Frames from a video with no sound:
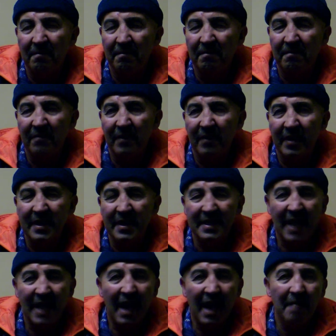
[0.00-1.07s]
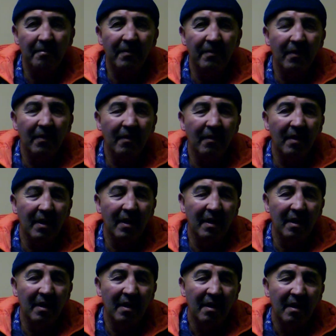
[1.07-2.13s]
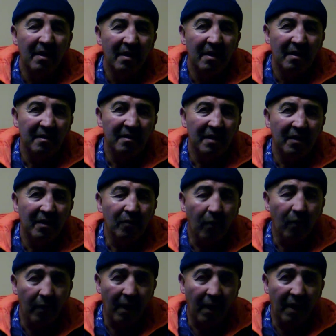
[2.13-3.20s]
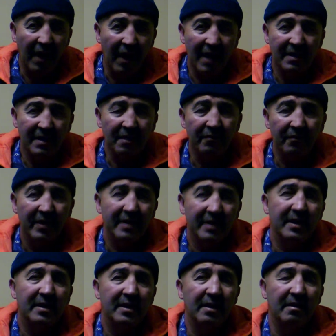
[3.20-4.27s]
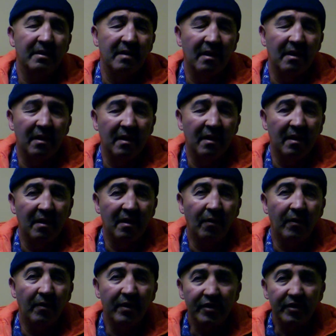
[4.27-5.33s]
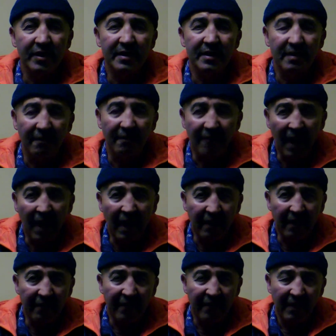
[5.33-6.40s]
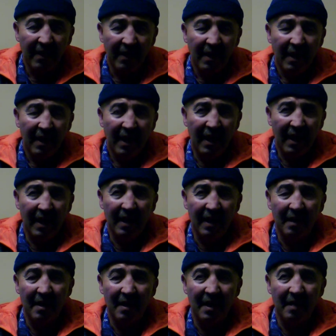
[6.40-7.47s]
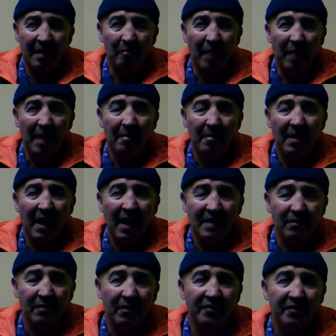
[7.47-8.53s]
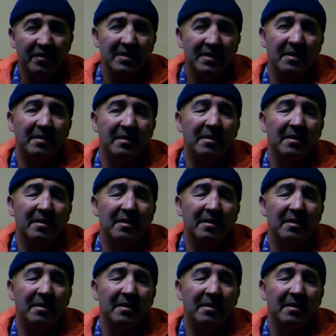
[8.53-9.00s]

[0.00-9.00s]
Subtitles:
For example, the Quran has some verses on origins of life. Bible has origins on